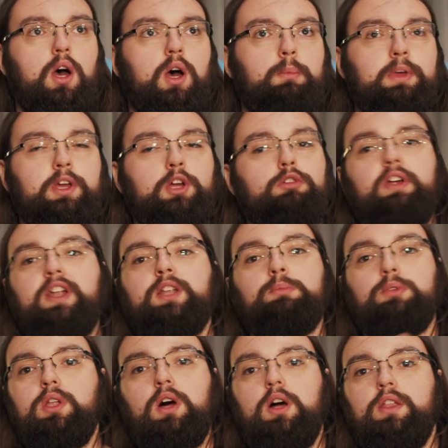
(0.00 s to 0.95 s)

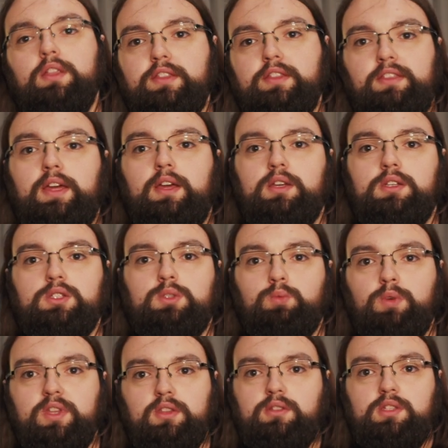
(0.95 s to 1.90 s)
incredible other things
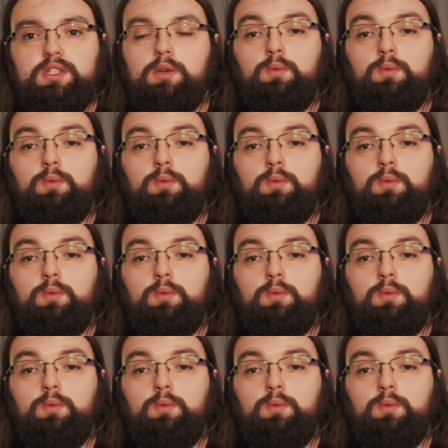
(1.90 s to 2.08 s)
with